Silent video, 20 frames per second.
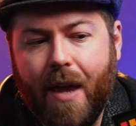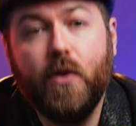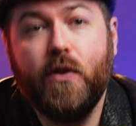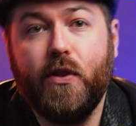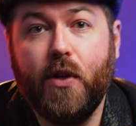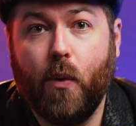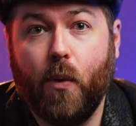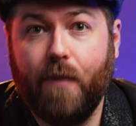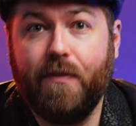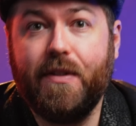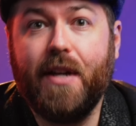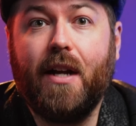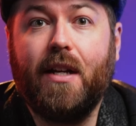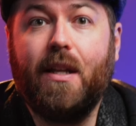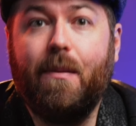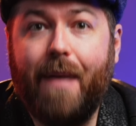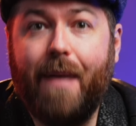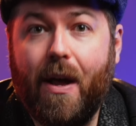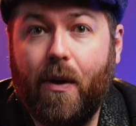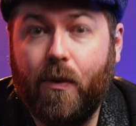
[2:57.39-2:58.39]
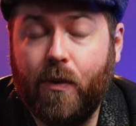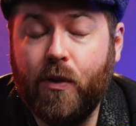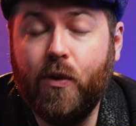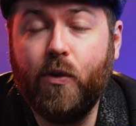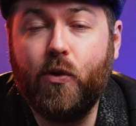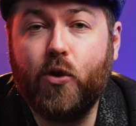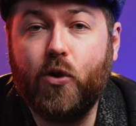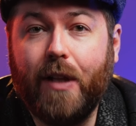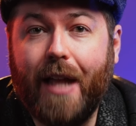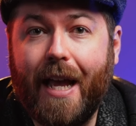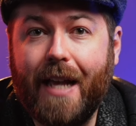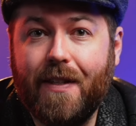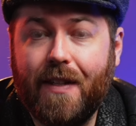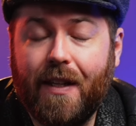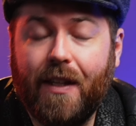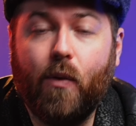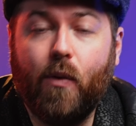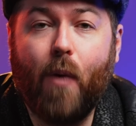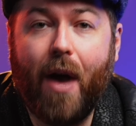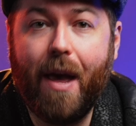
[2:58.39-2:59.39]
So we've talked about
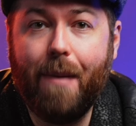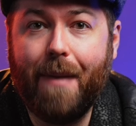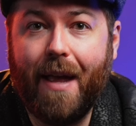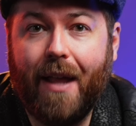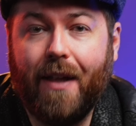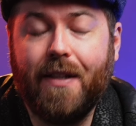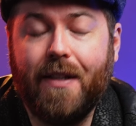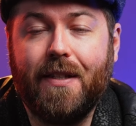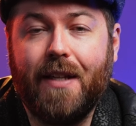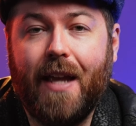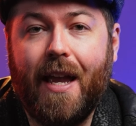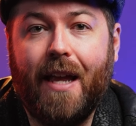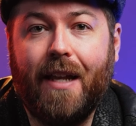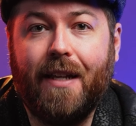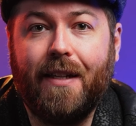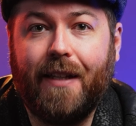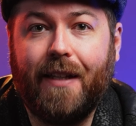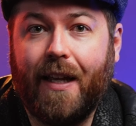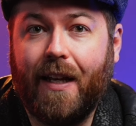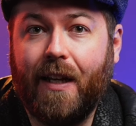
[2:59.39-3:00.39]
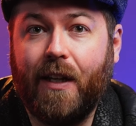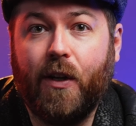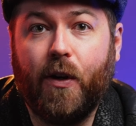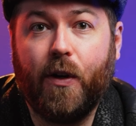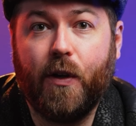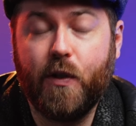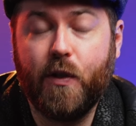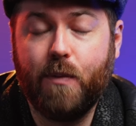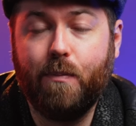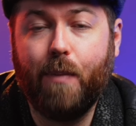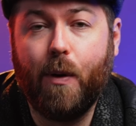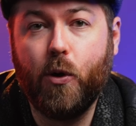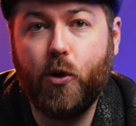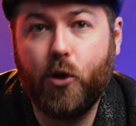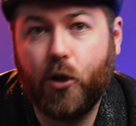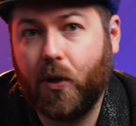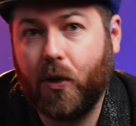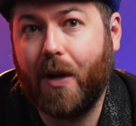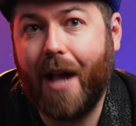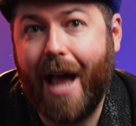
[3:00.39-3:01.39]
neutralizing white balance and getting your
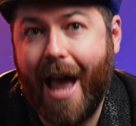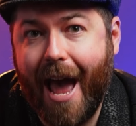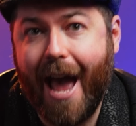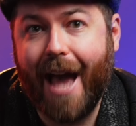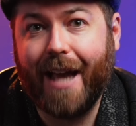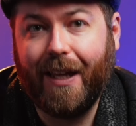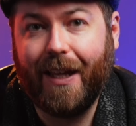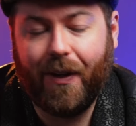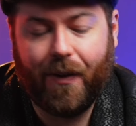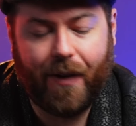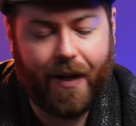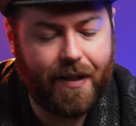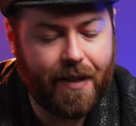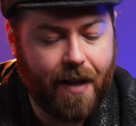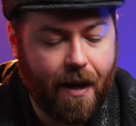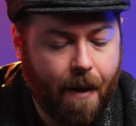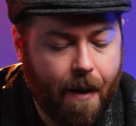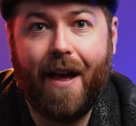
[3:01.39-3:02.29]
exposure accurate.